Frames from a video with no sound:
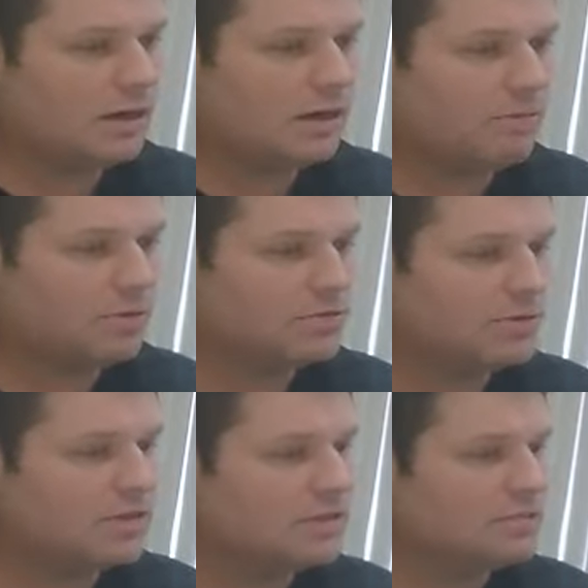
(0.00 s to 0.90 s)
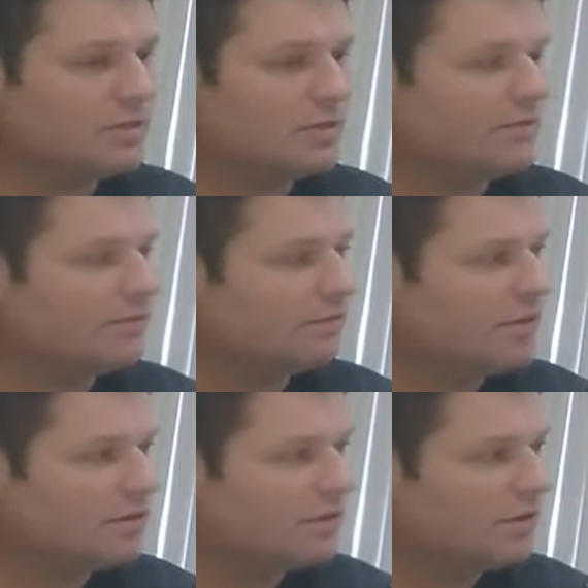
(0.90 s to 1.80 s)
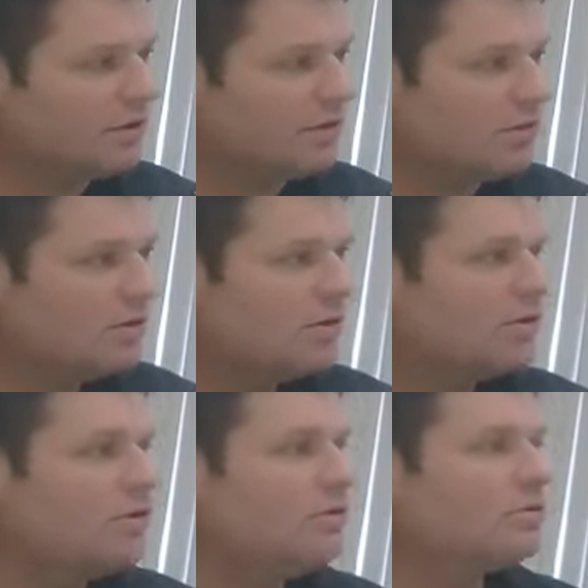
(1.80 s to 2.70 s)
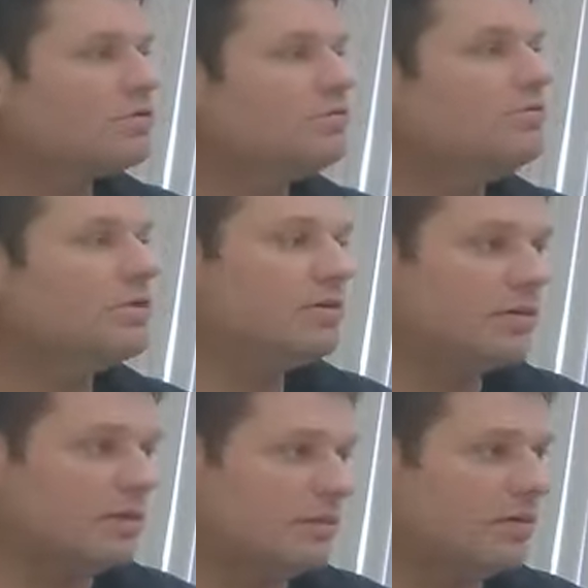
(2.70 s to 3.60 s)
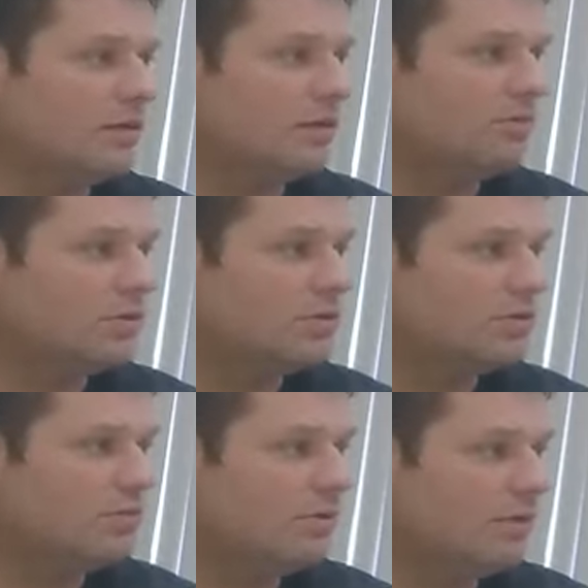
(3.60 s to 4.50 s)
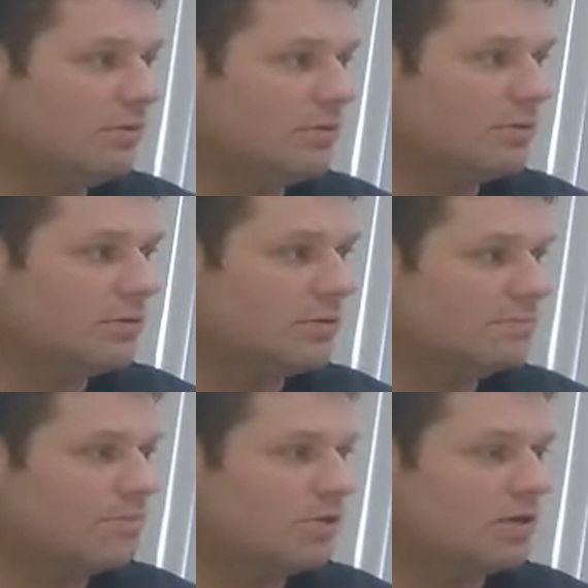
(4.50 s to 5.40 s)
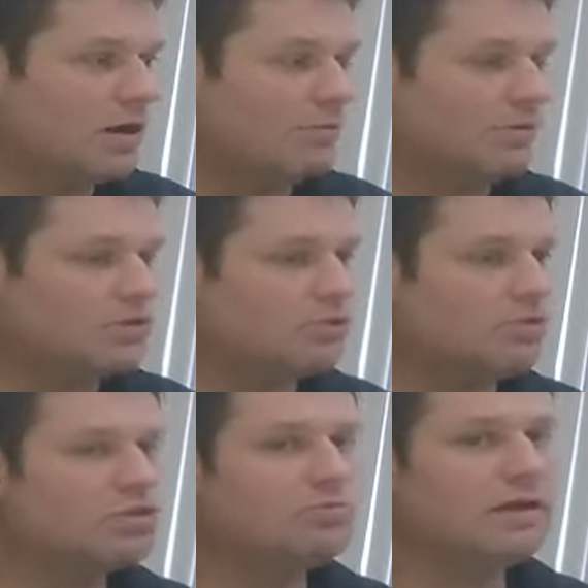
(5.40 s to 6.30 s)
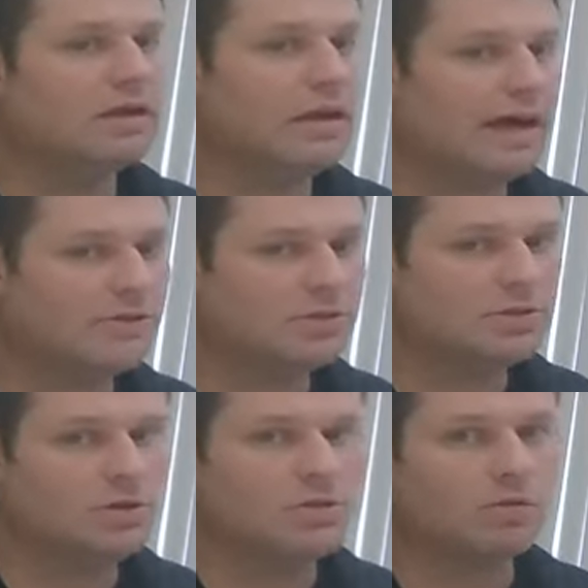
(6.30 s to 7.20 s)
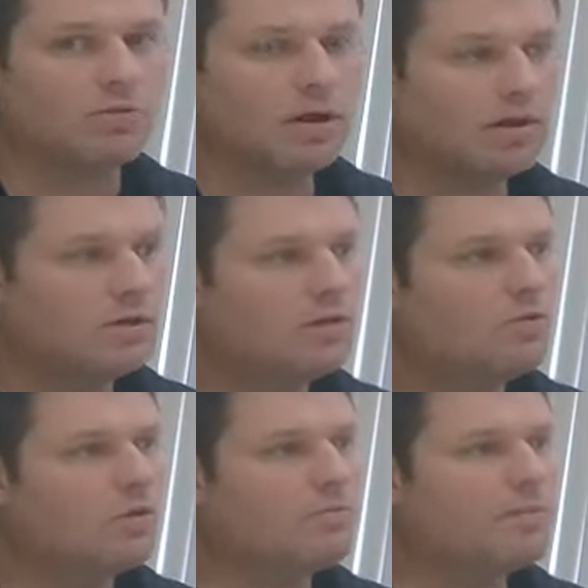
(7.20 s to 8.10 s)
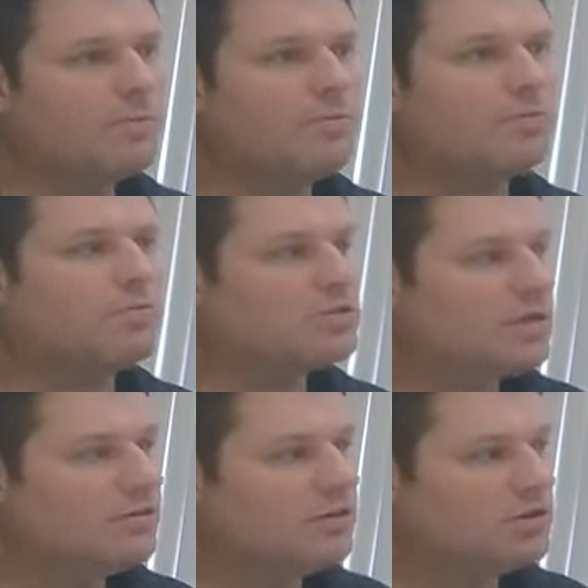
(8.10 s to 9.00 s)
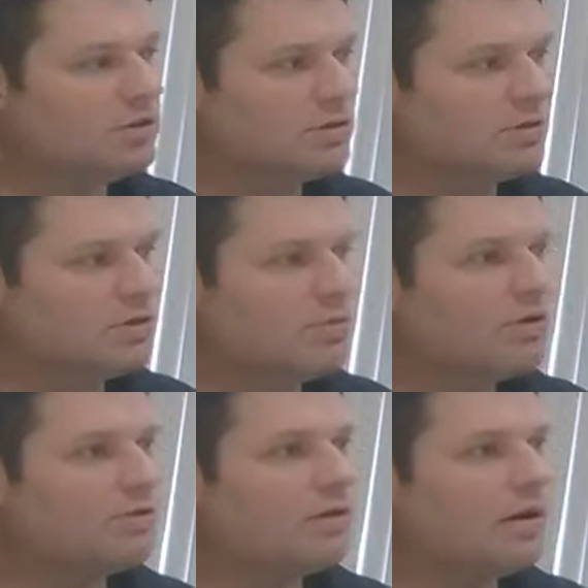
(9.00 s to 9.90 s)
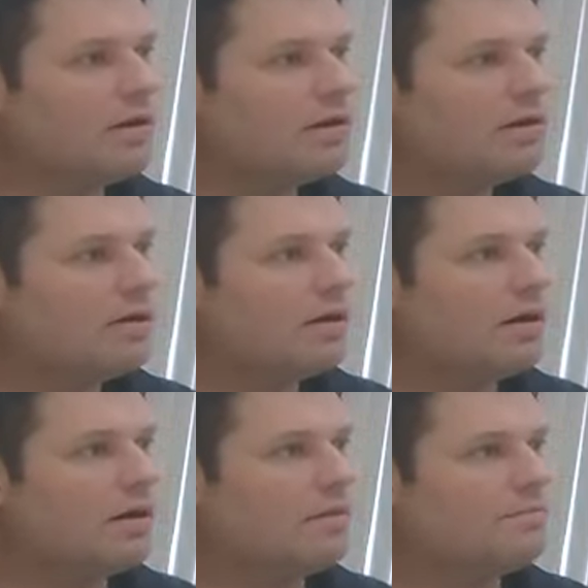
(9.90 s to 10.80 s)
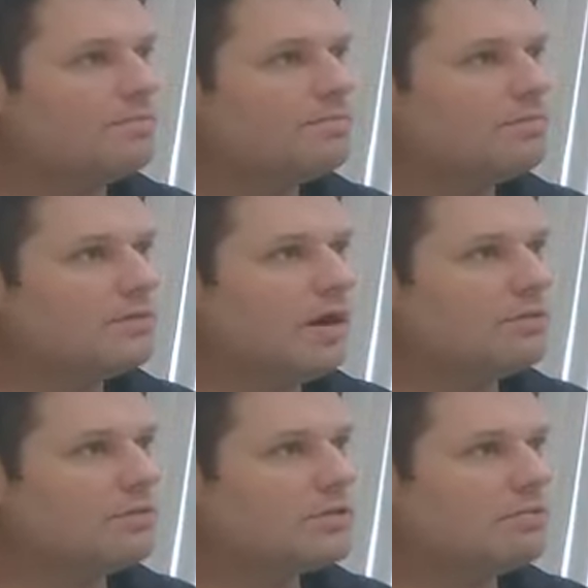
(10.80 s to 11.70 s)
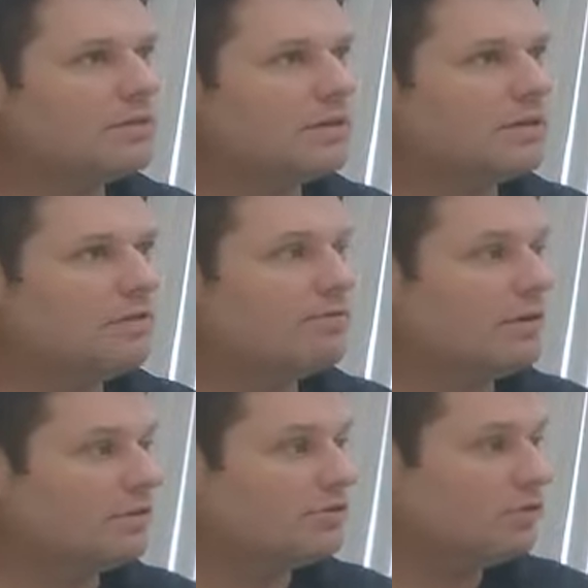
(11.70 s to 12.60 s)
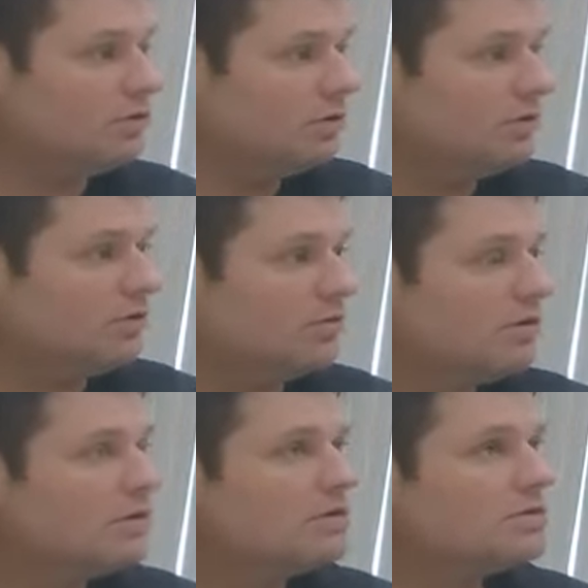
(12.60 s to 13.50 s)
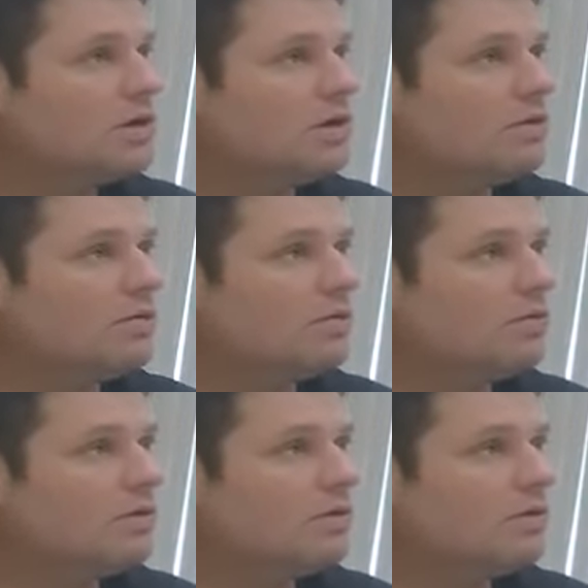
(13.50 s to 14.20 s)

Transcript: a person with a disability 50 years ago, you were severely limited on what you would be able to accomplish, or what you'd be allowed to do, or what people would perceive that you could do, whether or not that was something that you felt that you could do. So